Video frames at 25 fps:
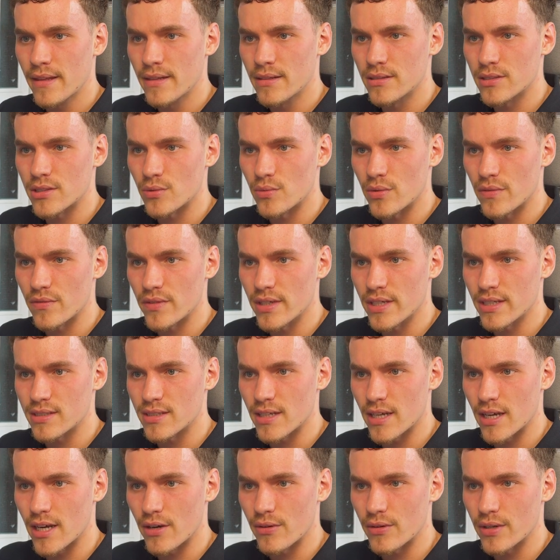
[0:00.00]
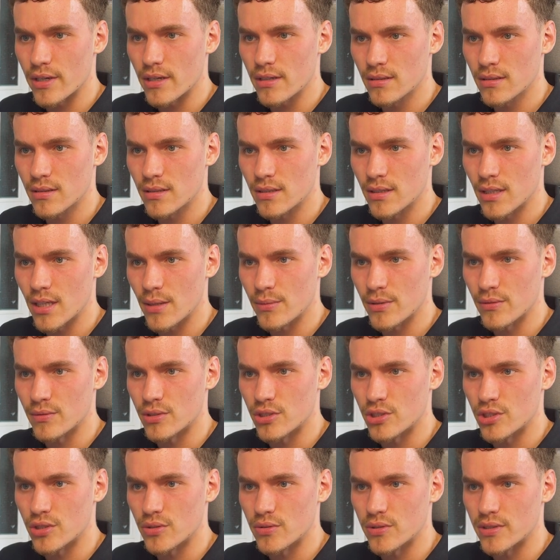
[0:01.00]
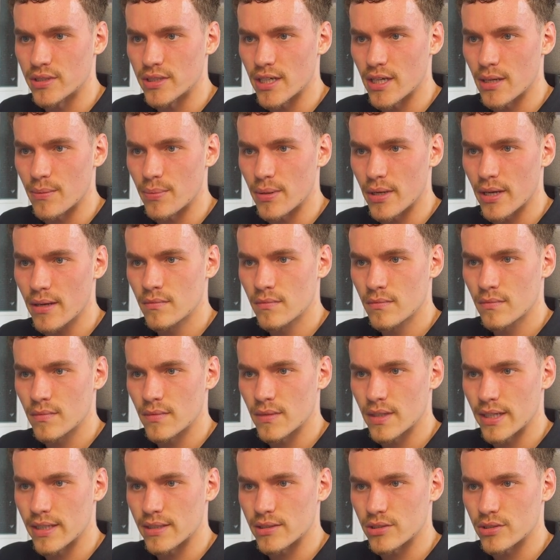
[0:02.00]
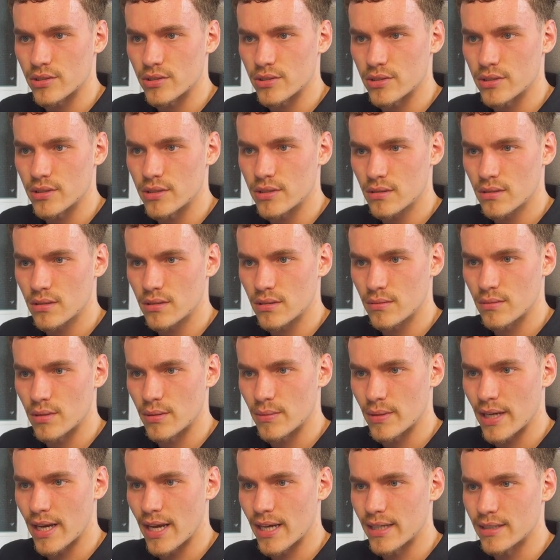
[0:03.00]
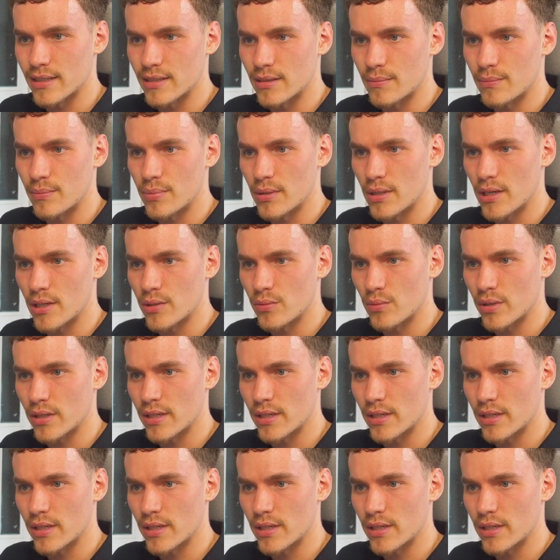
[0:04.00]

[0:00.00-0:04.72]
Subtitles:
So with this area, let me reduce it a bit. That's good. Let me add in a blurred one